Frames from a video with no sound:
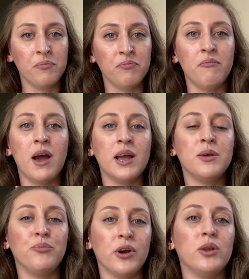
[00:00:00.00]
my
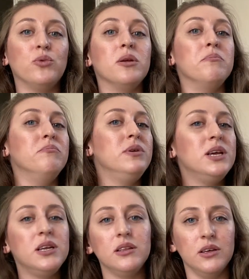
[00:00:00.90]
brain would
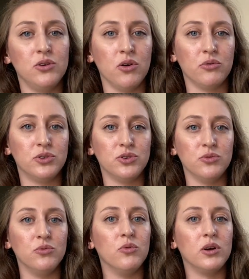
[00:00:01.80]
immediately go
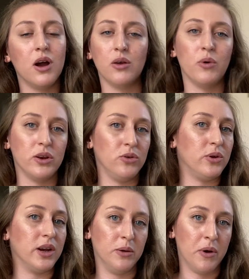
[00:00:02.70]
to, God, why don't you
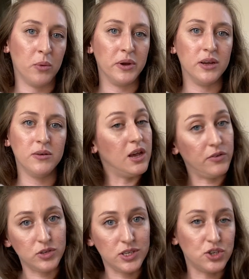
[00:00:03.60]
care about me? If
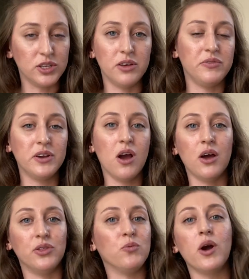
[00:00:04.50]
you're such a loving
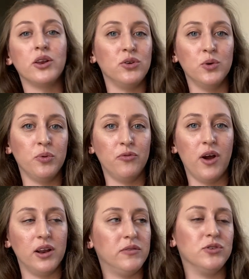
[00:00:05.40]
God, then why don't you
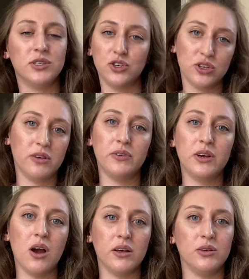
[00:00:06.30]
provide? If you're such a loving
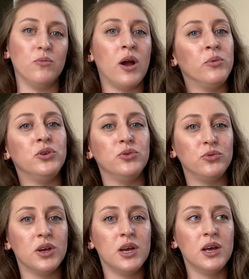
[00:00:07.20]
God, then why would you
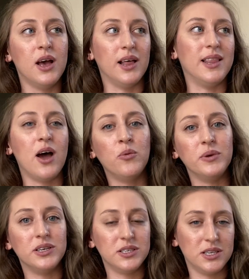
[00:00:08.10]
allow
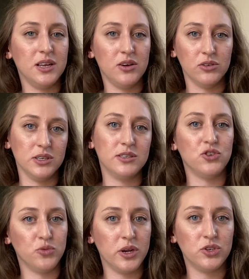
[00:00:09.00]
me to sit here in this
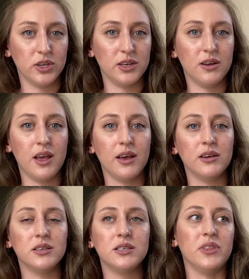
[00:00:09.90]
situation.
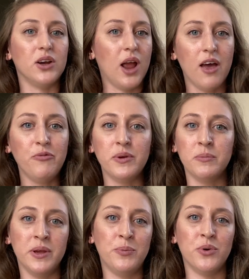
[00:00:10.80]
And there have been
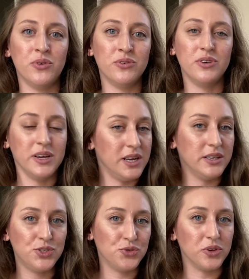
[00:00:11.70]
people in
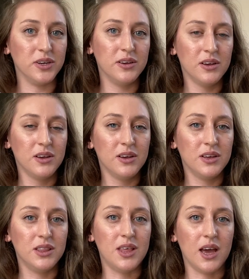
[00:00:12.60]
history
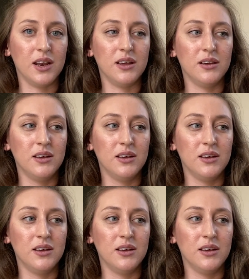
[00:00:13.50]
that